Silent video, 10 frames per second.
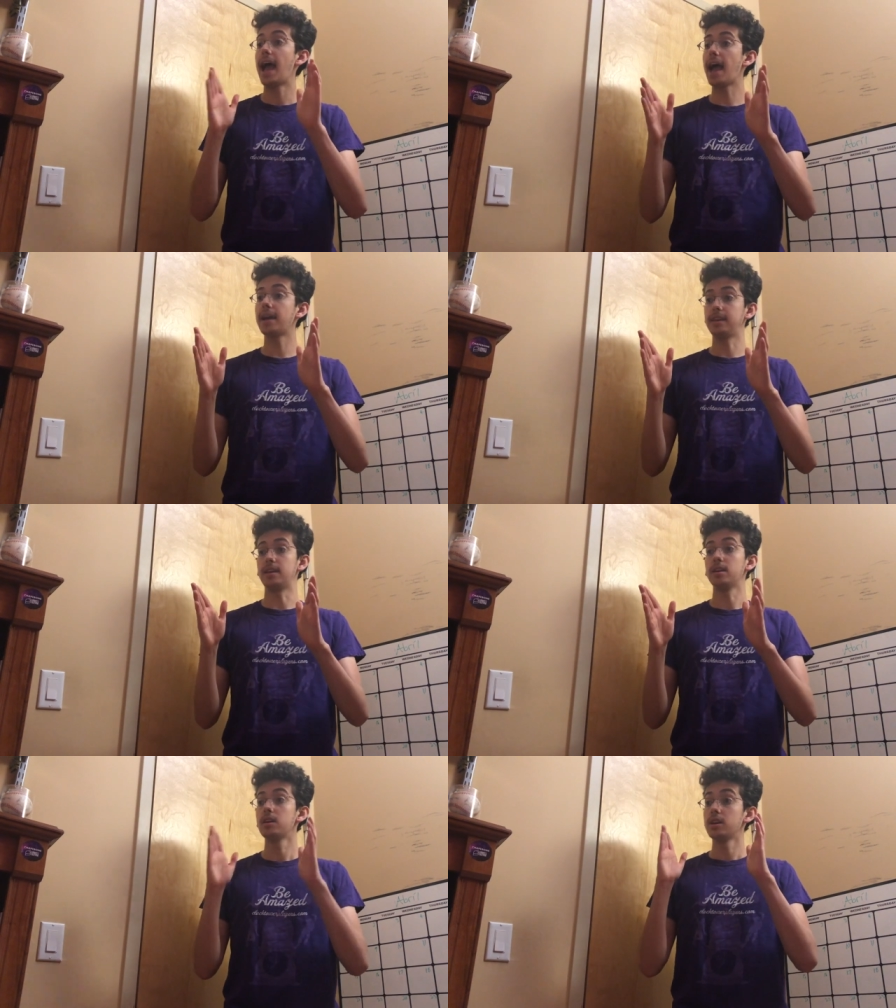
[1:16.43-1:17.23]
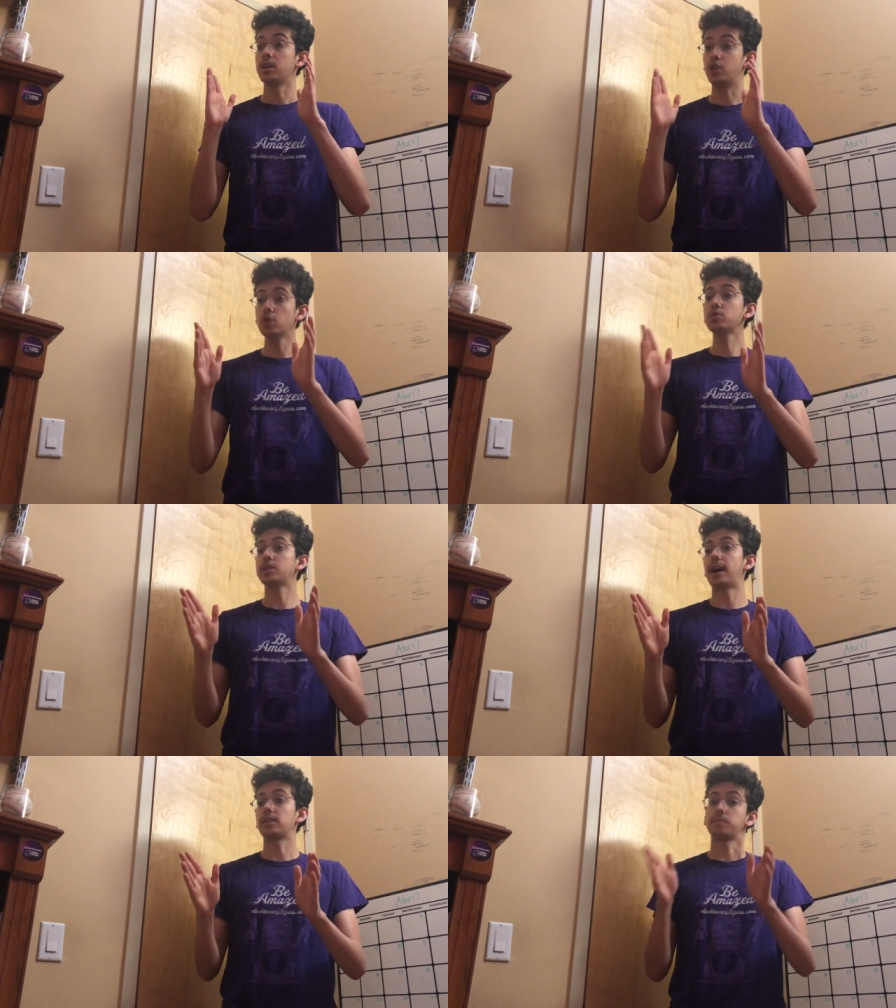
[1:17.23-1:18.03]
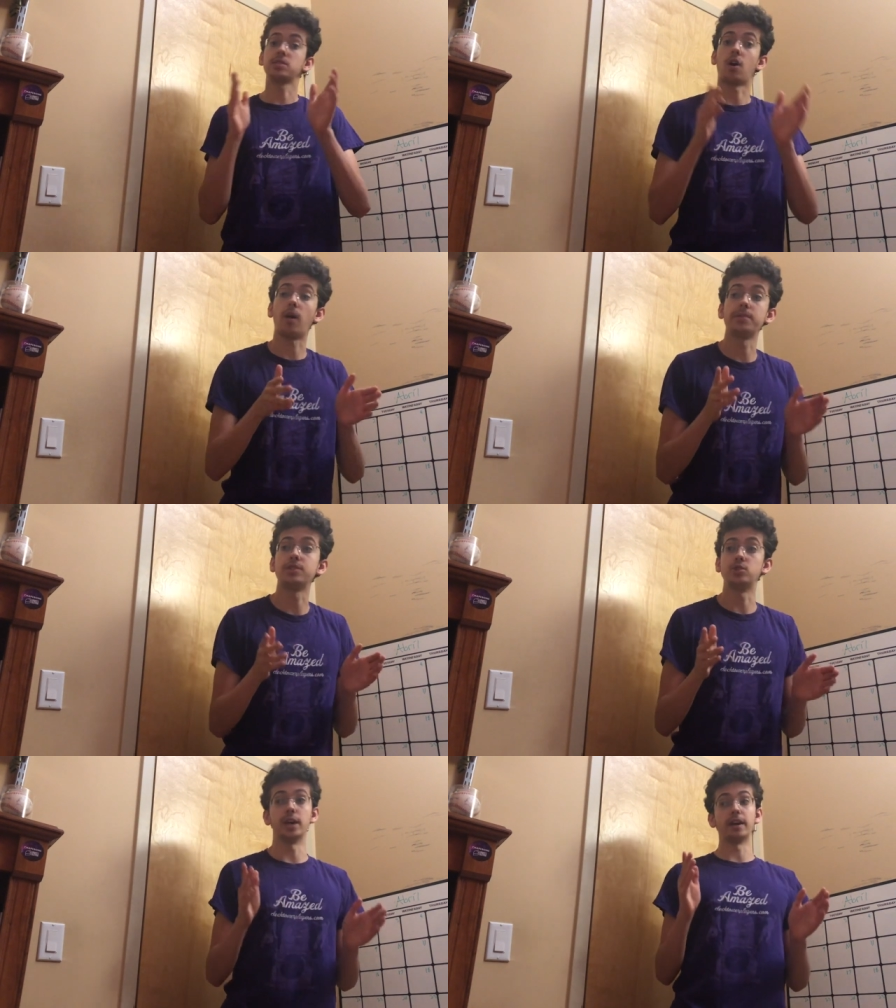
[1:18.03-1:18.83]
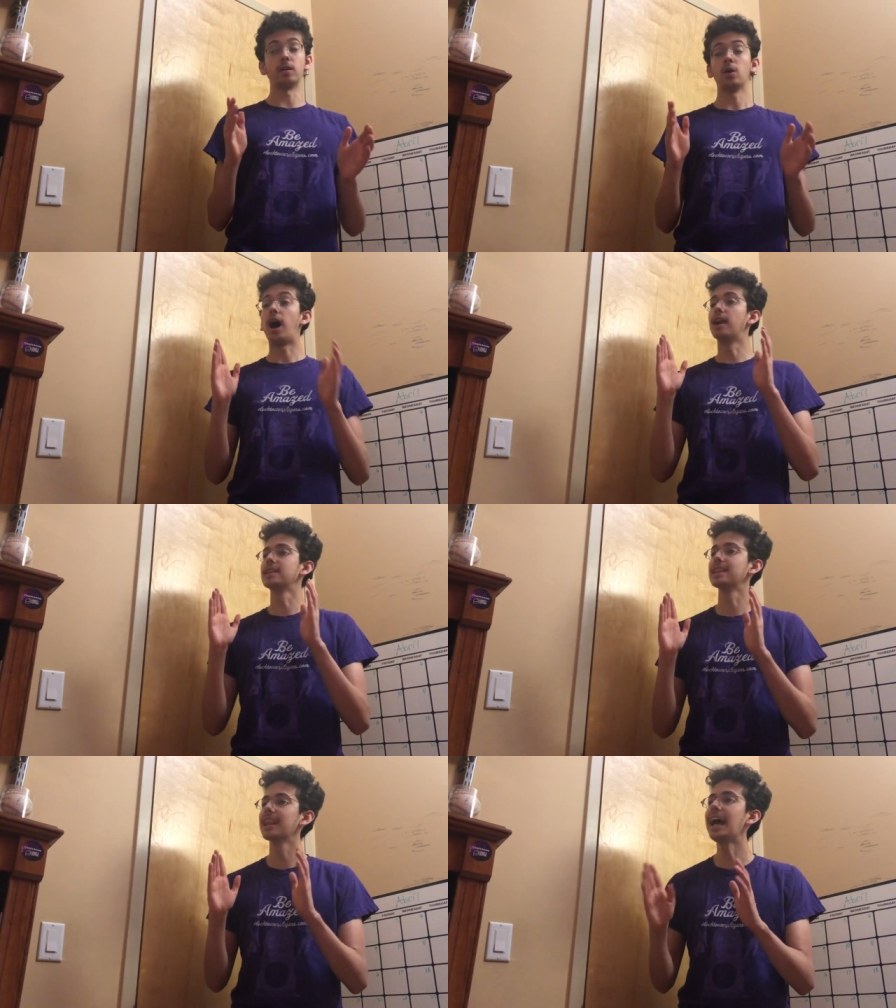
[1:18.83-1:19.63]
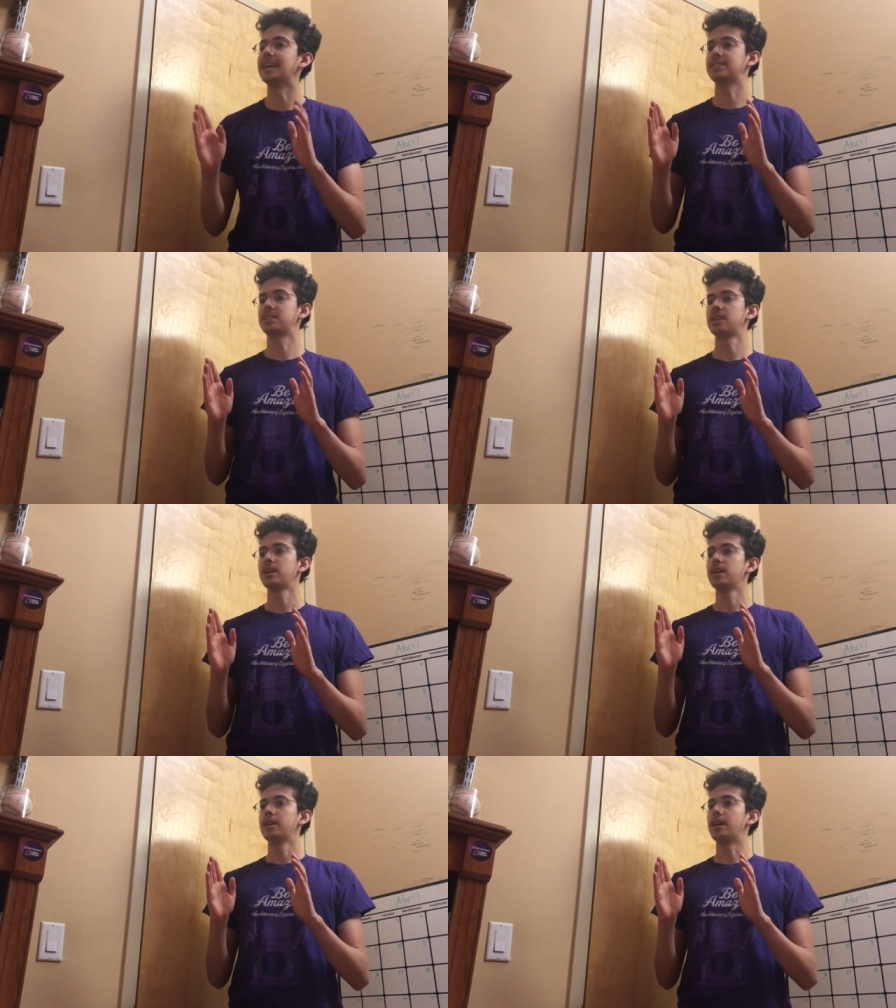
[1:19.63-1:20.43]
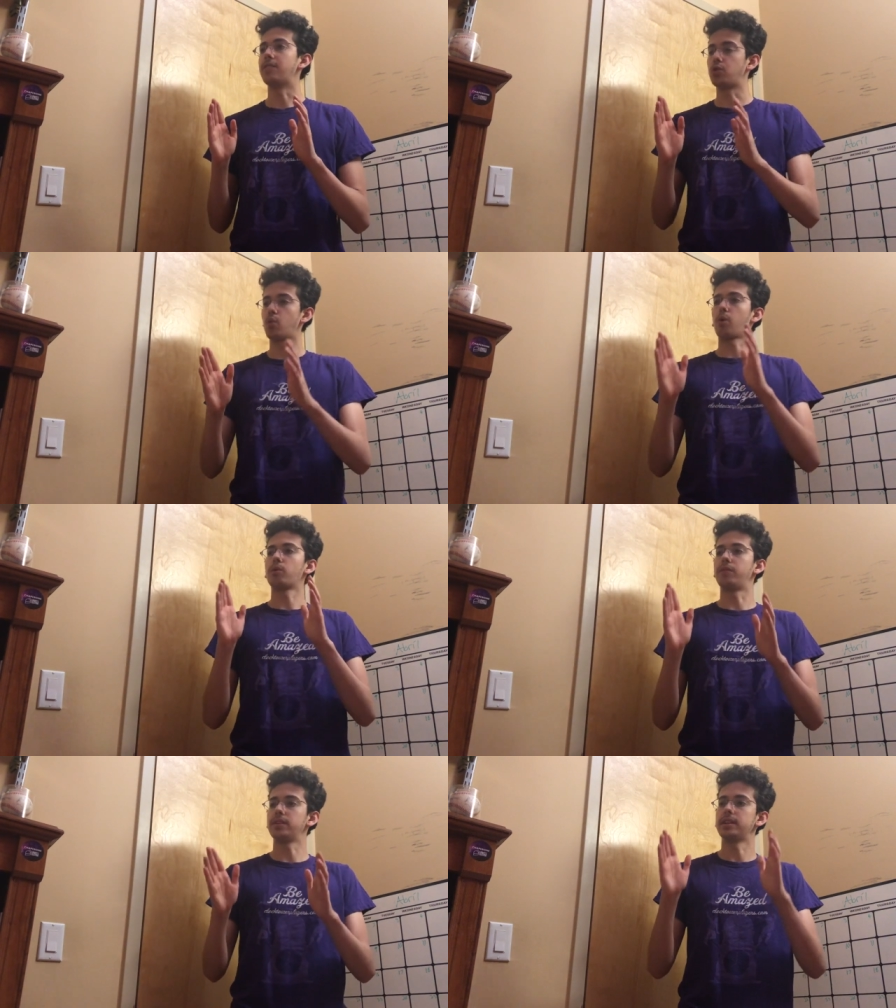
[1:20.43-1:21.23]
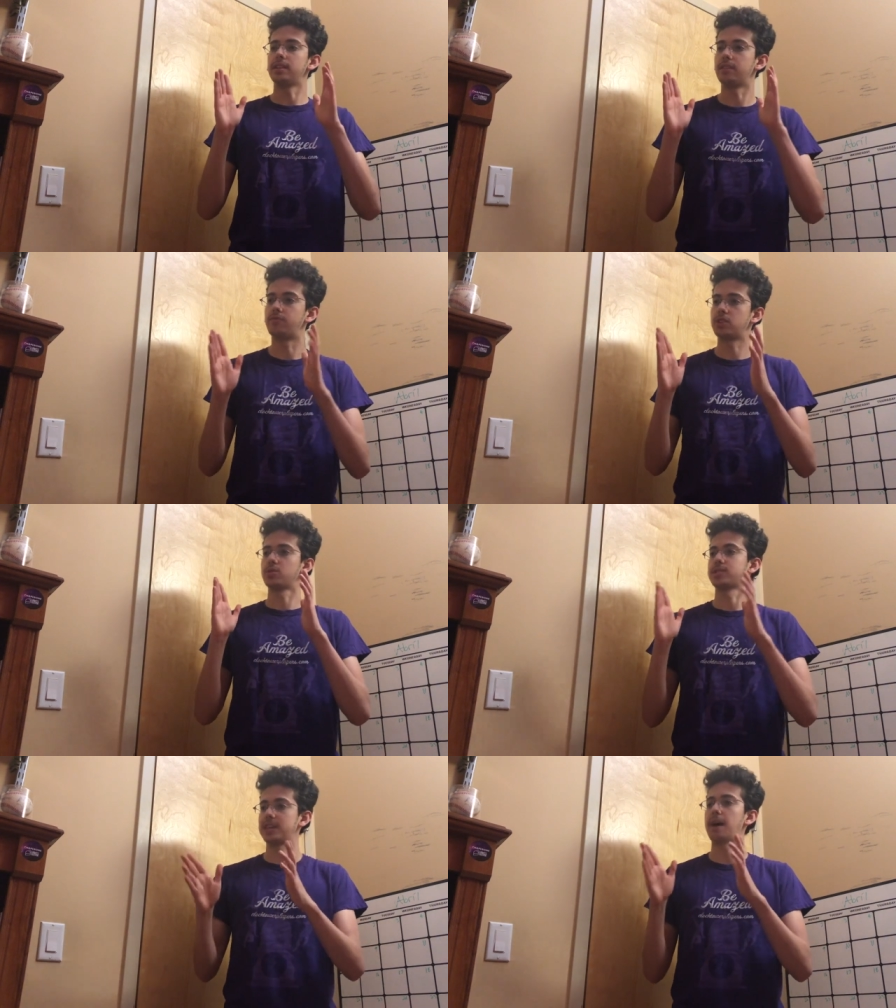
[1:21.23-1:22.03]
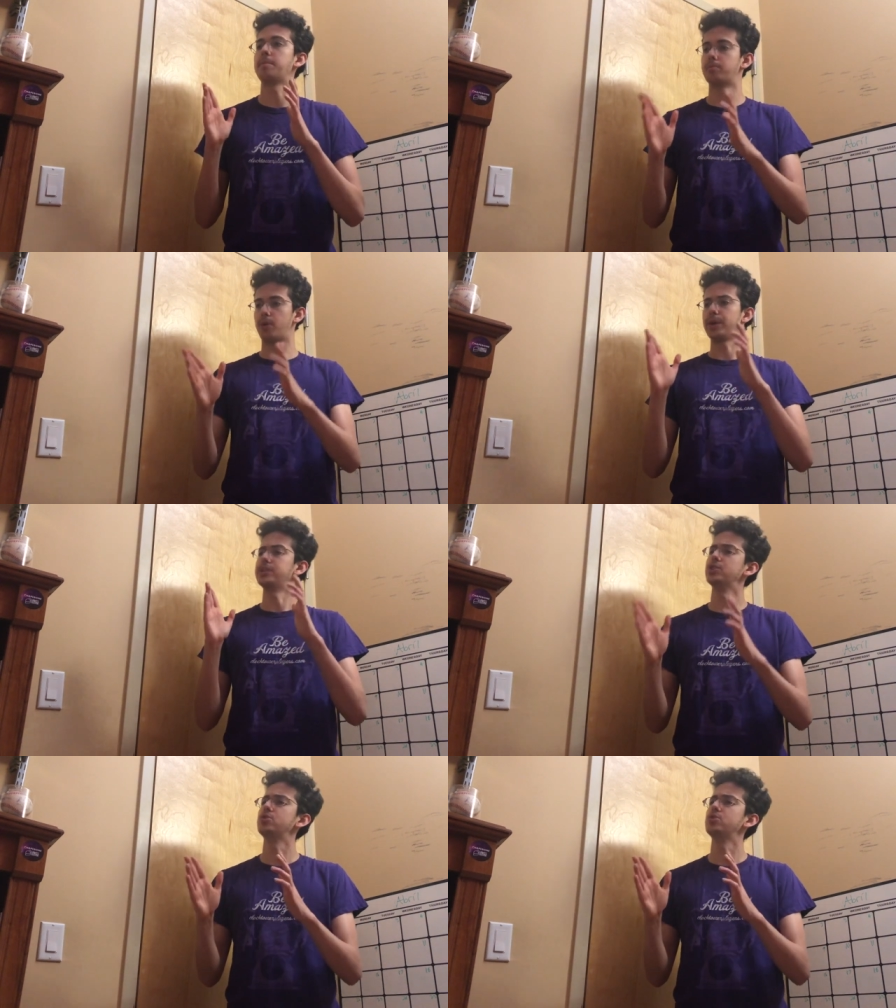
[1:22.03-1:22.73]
any huge announcements on this channel unless if you are revealing the official Simon Brea